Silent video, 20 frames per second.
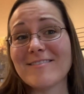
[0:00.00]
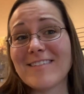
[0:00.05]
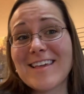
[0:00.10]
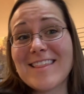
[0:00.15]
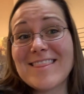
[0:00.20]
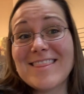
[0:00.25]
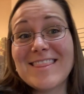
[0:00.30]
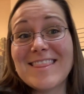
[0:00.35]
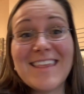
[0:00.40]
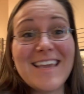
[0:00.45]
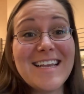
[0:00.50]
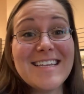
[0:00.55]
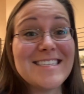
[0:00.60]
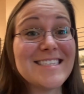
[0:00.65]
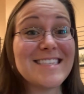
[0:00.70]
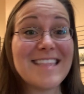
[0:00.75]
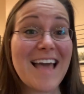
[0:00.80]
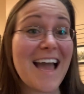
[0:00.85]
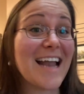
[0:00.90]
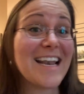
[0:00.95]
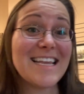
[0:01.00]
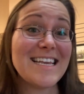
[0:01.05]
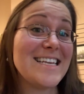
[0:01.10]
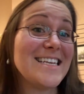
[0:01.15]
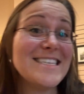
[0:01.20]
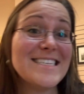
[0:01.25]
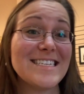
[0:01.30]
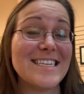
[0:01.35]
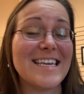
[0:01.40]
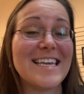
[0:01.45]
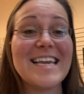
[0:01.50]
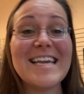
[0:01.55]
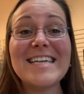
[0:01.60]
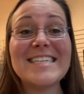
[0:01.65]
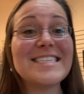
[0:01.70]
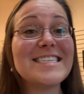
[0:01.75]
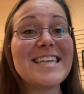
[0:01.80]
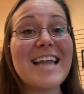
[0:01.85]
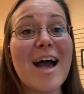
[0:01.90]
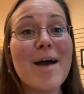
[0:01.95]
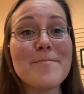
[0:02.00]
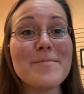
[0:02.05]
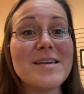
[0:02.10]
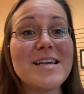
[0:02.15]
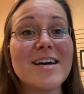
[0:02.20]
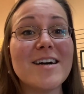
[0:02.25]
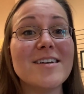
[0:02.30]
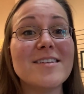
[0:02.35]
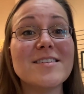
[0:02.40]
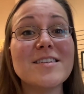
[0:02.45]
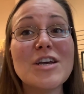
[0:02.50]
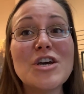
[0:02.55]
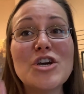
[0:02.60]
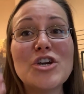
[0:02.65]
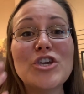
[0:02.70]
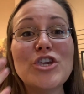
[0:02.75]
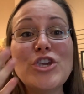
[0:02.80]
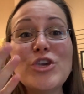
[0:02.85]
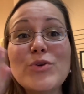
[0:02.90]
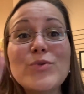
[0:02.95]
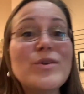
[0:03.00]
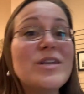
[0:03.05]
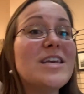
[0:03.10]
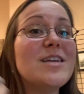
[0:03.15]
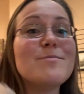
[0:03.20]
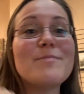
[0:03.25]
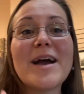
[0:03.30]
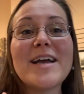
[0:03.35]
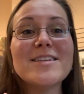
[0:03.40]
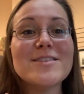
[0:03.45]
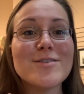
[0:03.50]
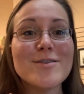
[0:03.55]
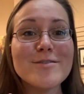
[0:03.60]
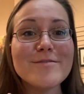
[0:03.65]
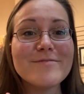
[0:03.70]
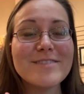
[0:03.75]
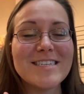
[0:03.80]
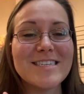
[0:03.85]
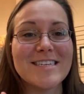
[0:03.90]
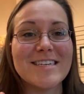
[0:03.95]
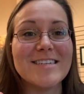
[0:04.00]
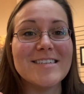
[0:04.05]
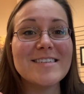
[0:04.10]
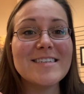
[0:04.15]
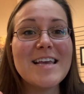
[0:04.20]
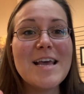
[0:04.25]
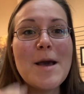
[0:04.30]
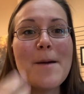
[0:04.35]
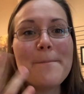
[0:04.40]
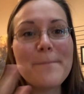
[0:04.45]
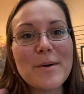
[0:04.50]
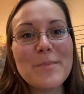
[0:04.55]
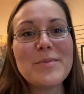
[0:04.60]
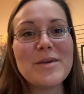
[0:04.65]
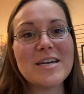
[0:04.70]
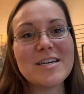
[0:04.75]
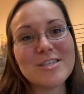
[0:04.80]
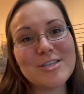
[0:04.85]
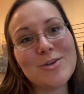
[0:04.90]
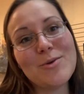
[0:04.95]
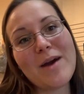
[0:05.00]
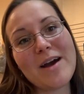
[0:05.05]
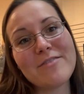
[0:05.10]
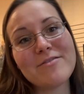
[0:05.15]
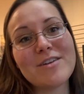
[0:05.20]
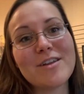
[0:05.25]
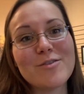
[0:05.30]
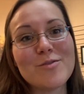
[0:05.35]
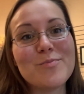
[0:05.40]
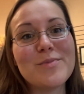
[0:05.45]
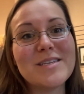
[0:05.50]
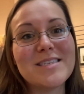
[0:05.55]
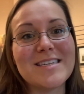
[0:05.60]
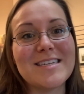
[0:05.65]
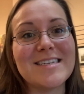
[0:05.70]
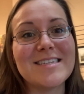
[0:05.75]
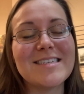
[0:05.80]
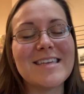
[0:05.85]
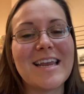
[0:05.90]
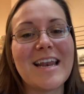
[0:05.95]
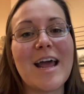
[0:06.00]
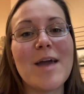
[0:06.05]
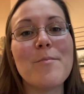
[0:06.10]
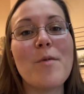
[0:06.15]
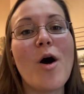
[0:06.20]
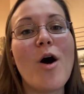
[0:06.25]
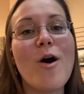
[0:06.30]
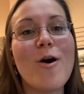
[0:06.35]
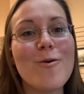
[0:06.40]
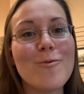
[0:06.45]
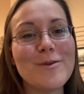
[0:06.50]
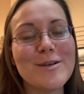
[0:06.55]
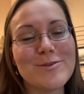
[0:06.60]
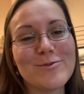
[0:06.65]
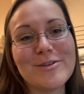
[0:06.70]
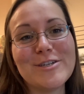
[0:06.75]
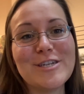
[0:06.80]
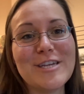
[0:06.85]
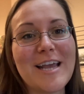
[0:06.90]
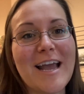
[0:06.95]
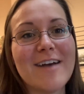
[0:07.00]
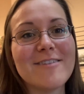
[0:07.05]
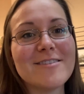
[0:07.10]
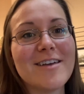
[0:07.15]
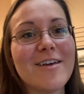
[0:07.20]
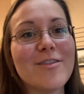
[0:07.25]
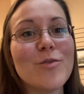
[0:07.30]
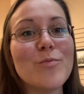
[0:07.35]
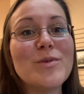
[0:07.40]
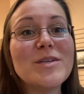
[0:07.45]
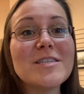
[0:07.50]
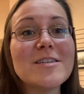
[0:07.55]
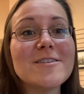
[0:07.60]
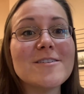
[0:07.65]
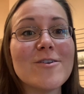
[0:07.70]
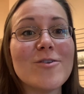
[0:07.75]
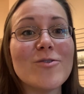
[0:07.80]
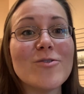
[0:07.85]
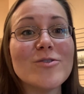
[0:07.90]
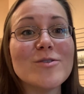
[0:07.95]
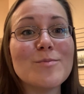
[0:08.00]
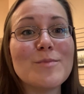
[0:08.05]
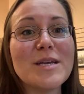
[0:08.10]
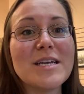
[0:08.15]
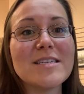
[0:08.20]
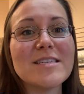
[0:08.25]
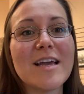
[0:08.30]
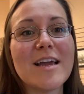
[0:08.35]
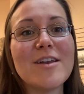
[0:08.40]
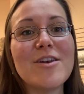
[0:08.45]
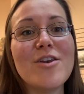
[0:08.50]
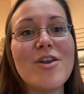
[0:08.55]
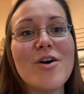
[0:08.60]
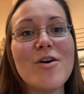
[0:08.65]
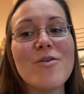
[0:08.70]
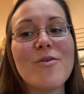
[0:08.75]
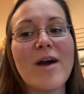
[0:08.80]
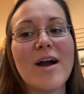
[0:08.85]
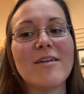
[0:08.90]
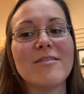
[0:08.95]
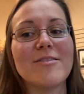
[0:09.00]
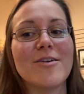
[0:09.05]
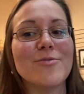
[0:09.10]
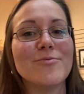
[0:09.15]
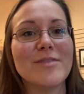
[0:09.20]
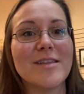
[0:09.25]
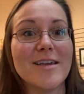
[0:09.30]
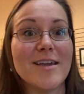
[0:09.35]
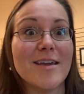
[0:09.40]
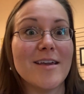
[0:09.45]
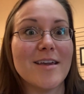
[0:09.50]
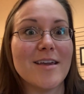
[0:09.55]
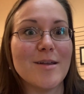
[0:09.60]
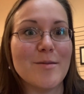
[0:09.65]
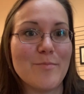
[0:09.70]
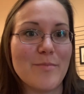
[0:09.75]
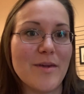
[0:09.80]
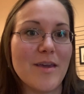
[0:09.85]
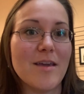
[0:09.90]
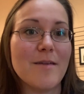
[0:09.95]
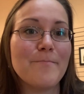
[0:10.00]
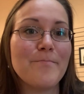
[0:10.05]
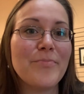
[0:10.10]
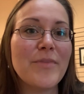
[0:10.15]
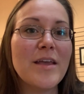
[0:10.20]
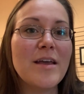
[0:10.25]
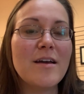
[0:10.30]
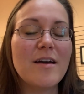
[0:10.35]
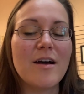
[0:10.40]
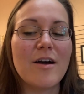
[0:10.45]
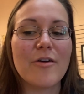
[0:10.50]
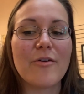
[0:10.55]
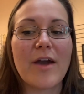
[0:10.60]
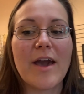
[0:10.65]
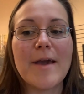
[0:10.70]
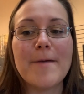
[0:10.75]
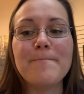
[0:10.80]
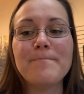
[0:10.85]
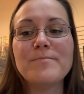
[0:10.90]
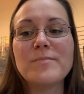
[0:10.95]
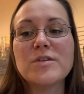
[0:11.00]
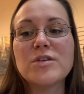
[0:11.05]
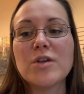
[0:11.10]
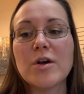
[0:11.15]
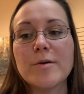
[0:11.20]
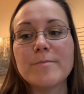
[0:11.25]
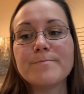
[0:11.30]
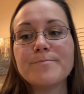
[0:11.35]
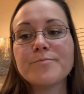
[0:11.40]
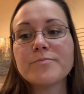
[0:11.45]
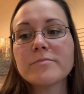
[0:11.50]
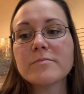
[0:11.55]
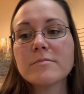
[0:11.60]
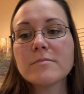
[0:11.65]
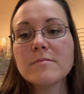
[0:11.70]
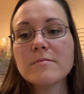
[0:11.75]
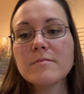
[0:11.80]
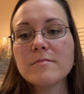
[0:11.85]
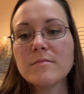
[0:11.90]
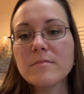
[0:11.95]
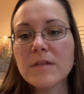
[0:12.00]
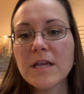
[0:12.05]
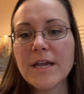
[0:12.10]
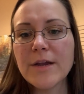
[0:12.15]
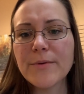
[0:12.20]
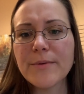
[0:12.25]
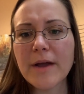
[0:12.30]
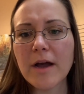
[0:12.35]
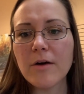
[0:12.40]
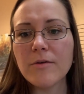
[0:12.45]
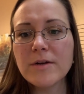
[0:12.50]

Like, it's that easy. It's not because you need my services, but because you have another business. And I'm always reaching out to other business owners because I know how lonely it can be. Okay, so here we go.